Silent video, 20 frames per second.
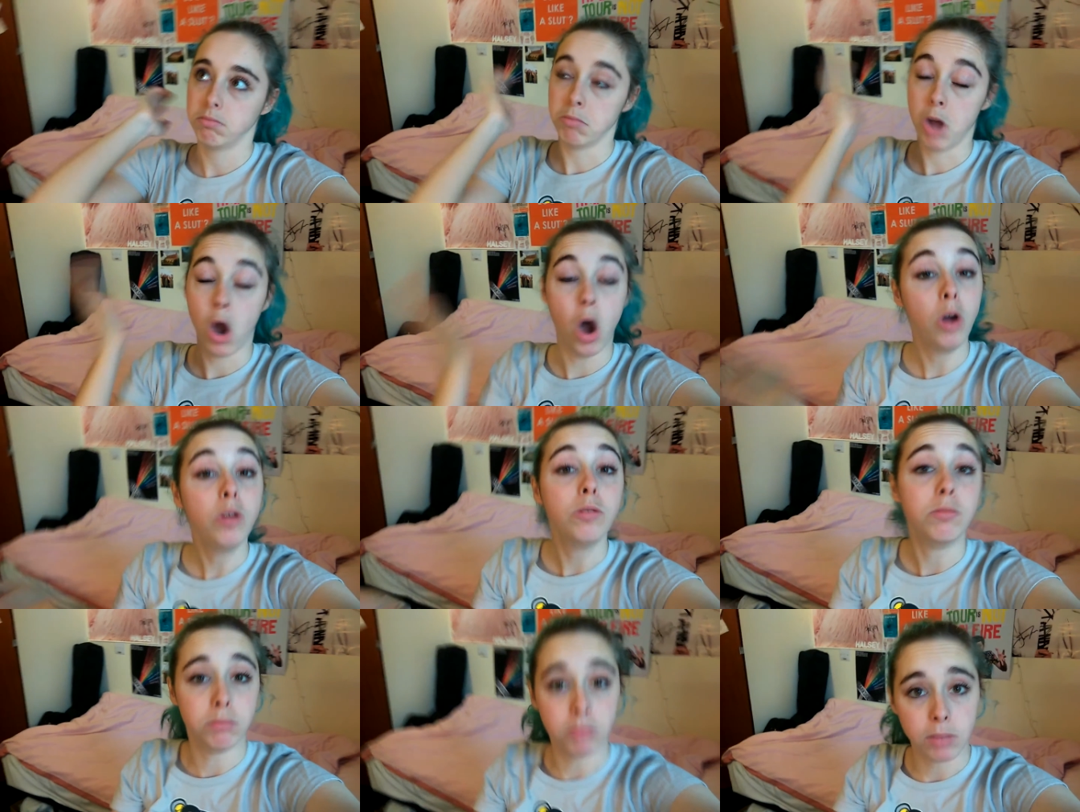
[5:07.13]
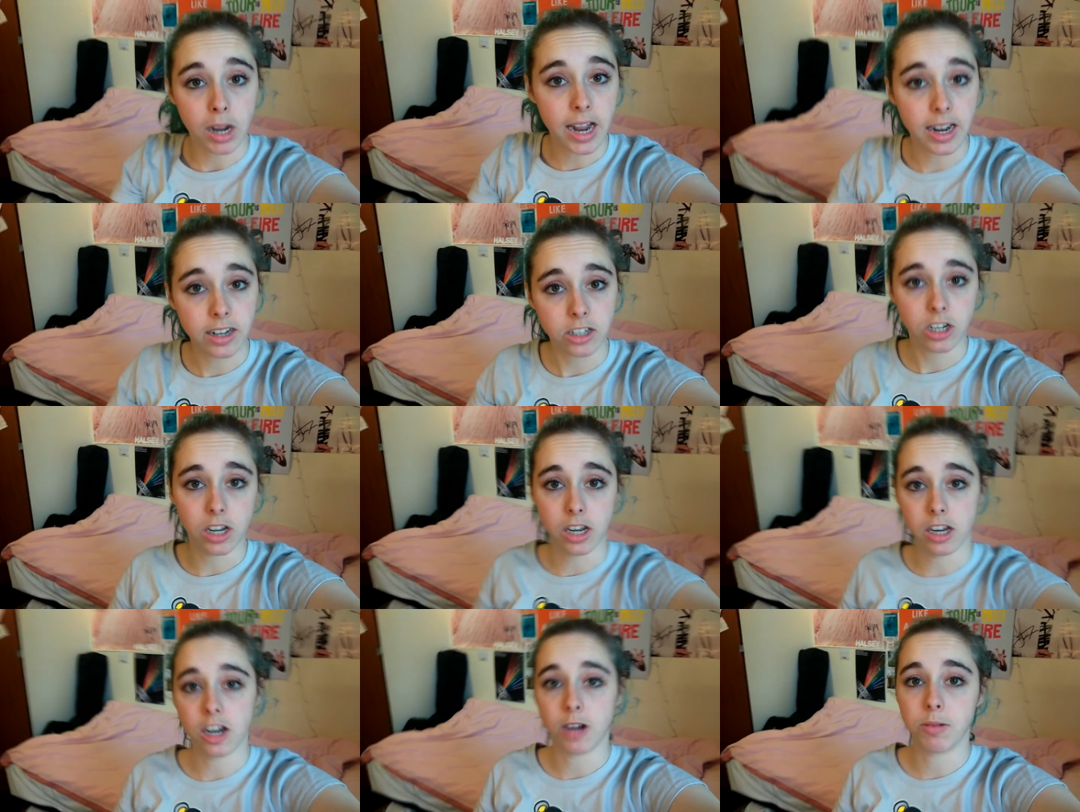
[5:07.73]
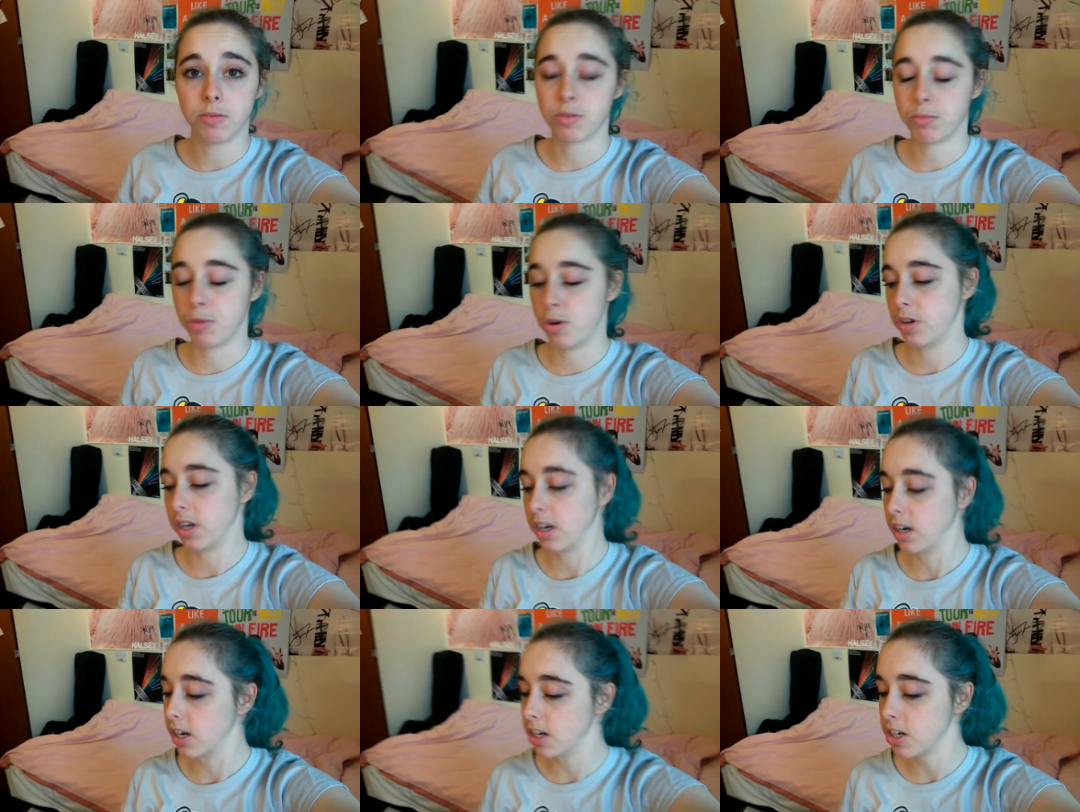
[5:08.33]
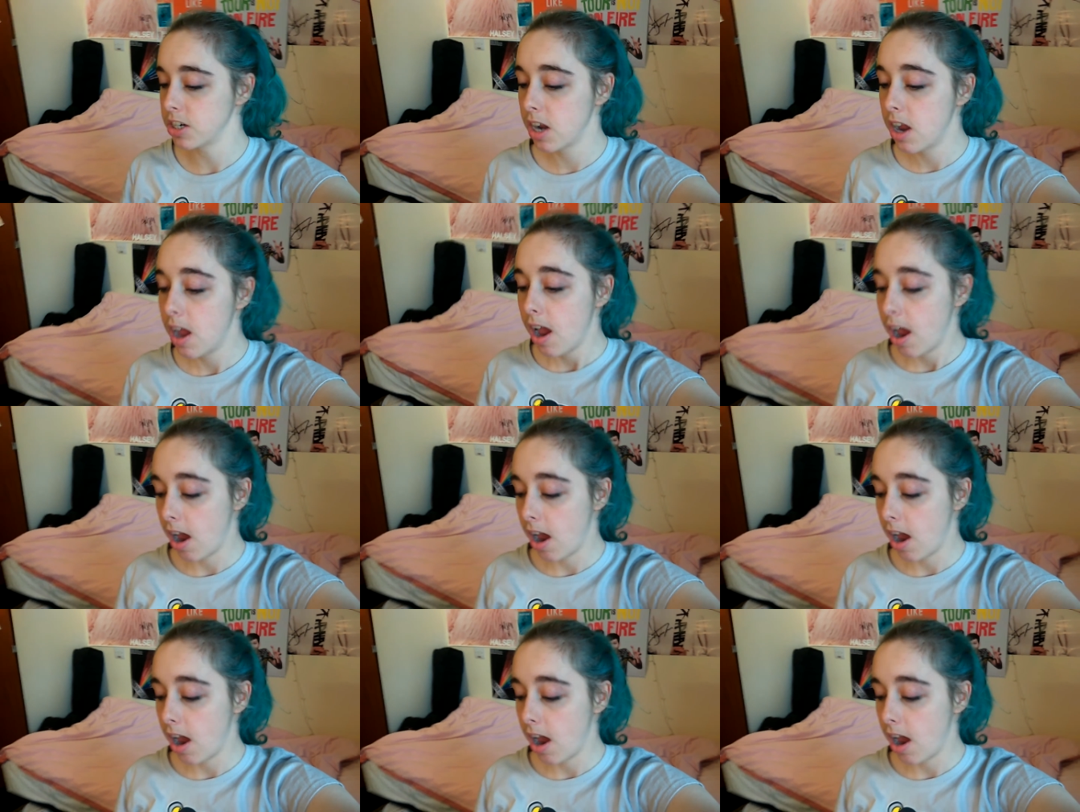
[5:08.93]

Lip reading: home actually comes from Old English.